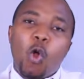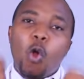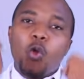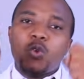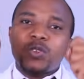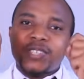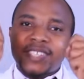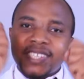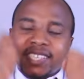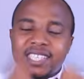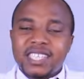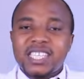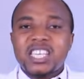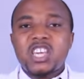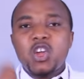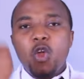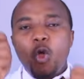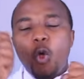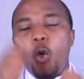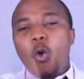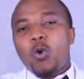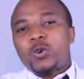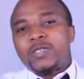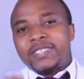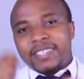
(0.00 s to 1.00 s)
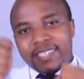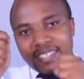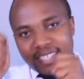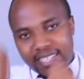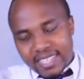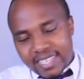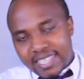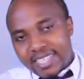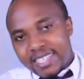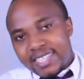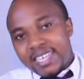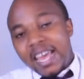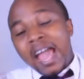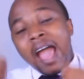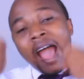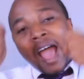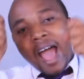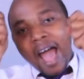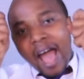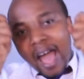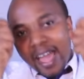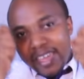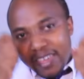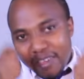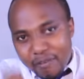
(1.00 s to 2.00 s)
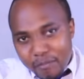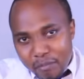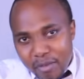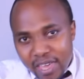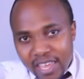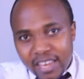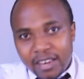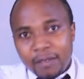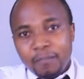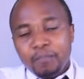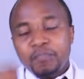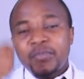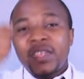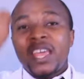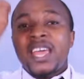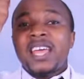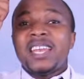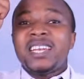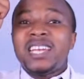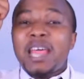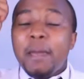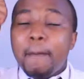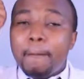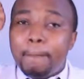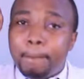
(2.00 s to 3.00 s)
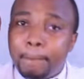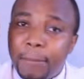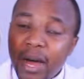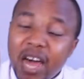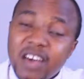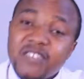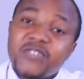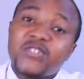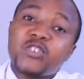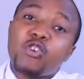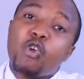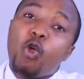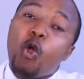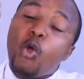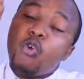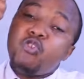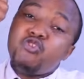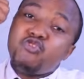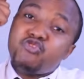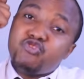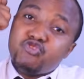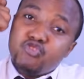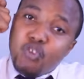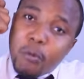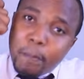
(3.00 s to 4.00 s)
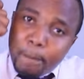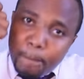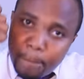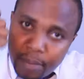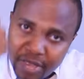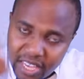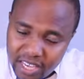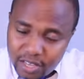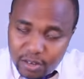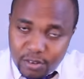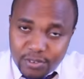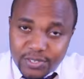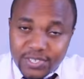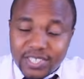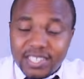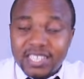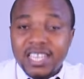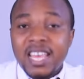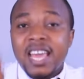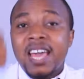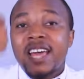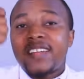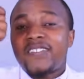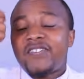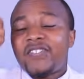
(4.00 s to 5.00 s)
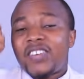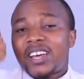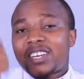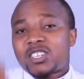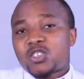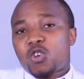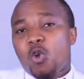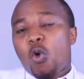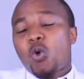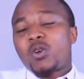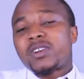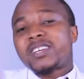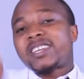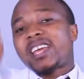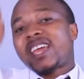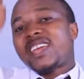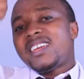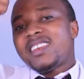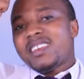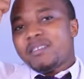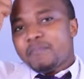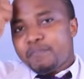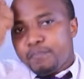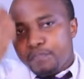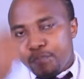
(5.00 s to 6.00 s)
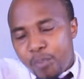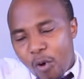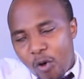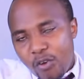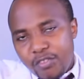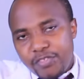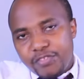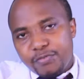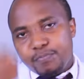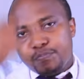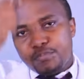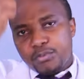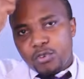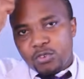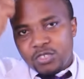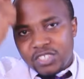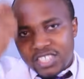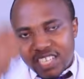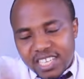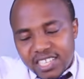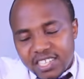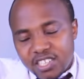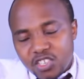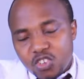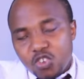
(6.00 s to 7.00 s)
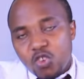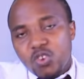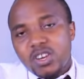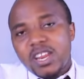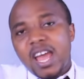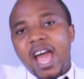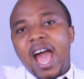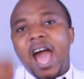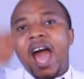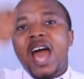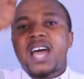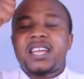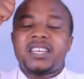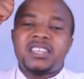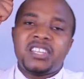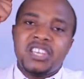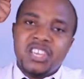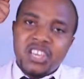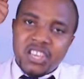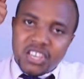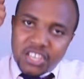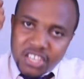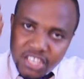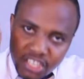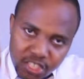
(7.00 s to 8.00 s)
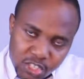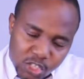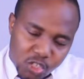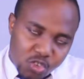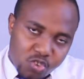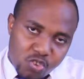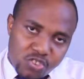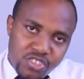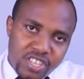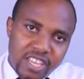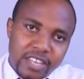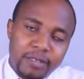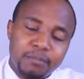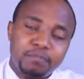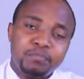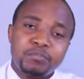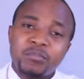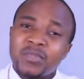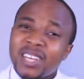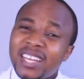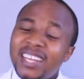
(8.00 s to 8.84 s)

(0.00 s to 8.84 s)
or COCs, I mean the birth control pills that contain both progesterone and estrogen.